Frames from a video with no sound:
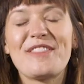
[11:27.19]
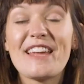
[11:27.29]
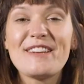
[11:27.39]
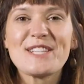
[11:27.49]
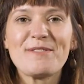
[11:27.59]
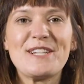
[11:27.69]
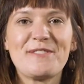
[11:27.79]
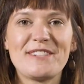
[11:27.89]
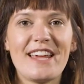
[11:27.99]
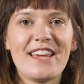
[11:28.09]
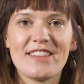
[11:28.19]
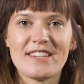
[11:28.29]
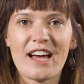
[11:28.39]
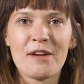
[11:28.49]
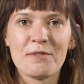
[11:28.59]
thank you so much for taking the
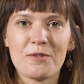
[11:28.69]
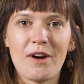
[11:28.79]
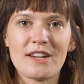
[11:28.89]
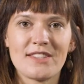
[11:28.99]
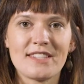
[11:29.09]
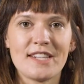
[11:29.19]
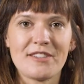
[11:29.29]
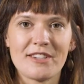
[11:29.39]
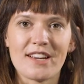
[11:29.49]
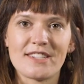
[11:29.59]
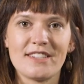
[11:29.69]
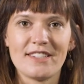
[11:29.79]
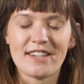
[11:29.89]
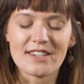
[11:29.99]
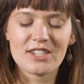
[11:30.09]
time to watch this introduction
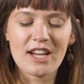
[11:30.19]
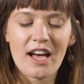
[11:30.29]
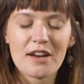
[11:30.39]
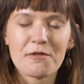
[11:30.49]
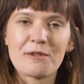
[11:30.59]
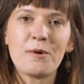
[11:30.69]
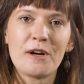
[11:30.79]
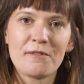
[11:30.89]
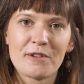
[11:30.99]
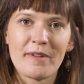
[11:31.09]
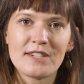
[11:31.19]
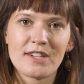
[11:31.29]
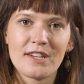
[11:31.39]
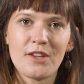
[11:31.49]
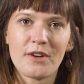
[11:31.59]
to TouchChat. For more
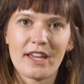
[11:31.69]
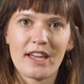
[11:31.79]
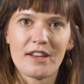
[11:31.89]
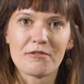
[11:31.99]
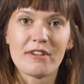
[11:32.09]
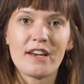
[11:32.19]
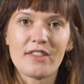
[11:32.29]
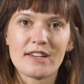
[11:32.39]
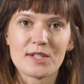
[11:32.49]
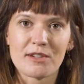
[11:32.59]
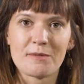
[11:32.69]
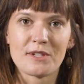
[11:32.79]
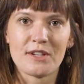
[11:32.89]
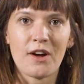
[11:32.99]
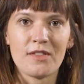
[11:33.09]
information, you can read the
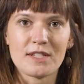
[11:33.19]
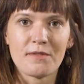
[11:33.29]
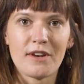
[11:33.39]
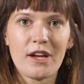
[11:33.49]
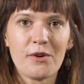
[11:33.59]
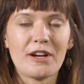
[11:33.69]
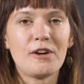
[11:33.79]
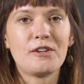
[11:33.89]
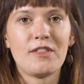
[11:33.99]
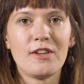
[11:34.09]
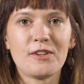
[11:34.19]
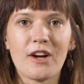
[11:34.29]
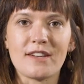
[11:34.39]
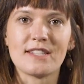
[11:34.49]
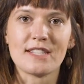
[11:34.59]
description on this video or go to the
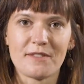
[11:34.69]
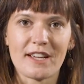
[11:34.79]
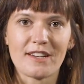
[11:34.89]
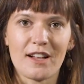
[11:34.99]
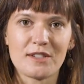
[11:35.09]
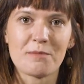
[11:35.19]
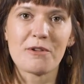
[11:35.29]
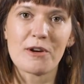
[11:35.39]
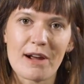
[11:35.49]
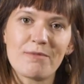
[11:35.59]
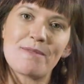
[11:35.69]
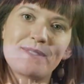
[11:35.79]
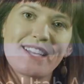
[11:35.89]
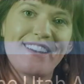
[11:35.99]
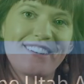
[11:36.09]
Utah Assistive Technology Program
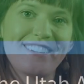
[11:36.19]
website.